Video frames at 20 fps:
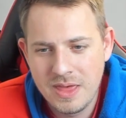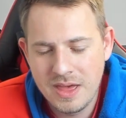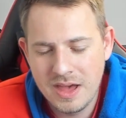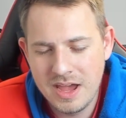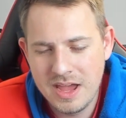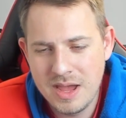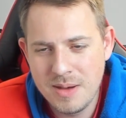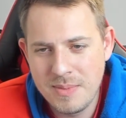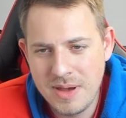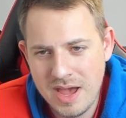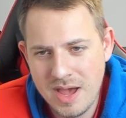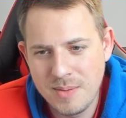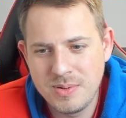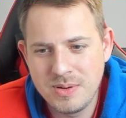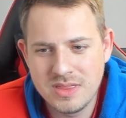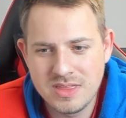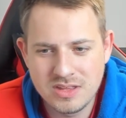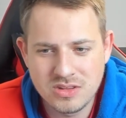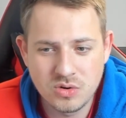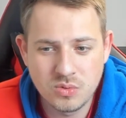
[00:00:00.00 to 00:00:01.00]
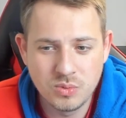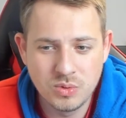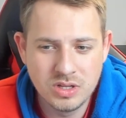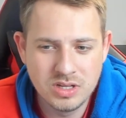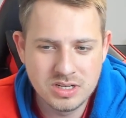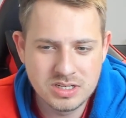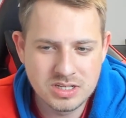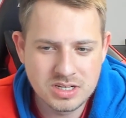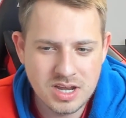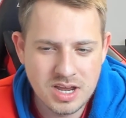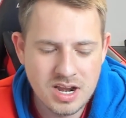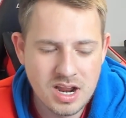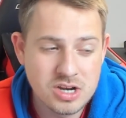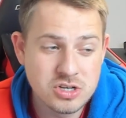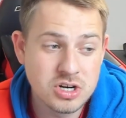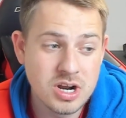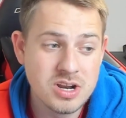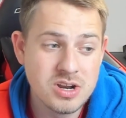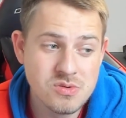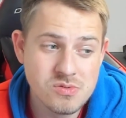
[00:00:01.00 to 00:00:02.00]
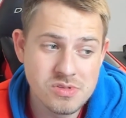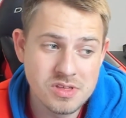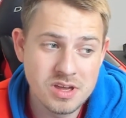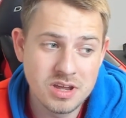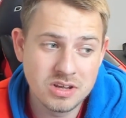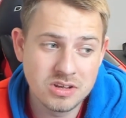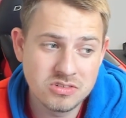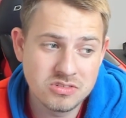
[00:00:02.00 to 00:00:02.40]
I am happy that they're willing to kind of try new things.